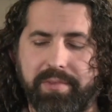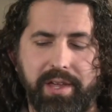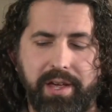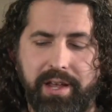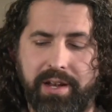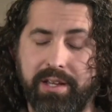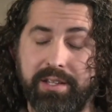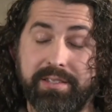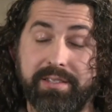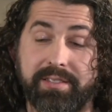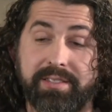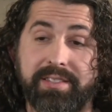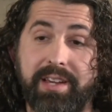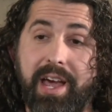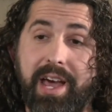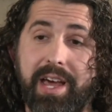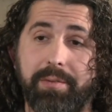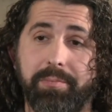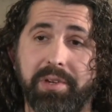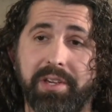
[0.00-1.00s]
and this is
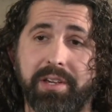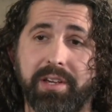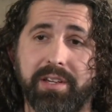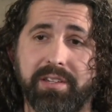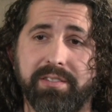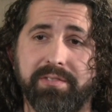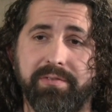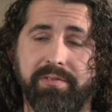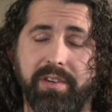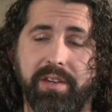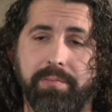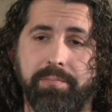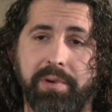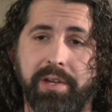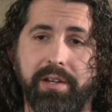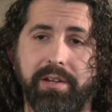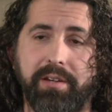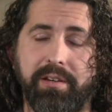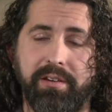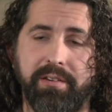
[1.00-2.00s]
sad because the
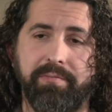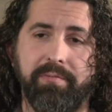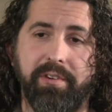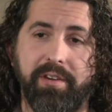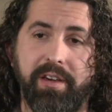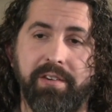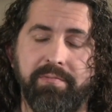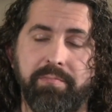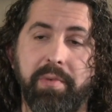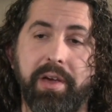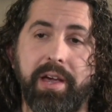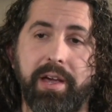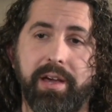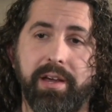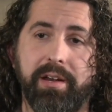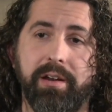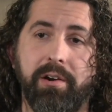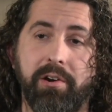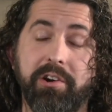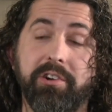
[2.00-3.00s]
opinion of
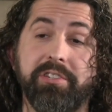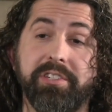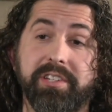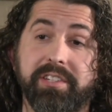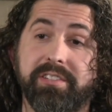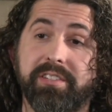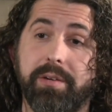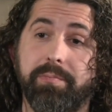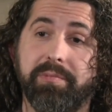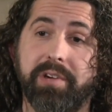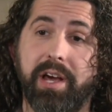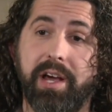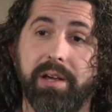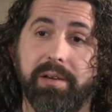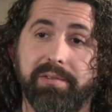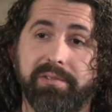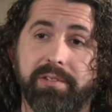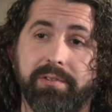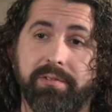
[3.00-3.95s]
man hurts us sometimes.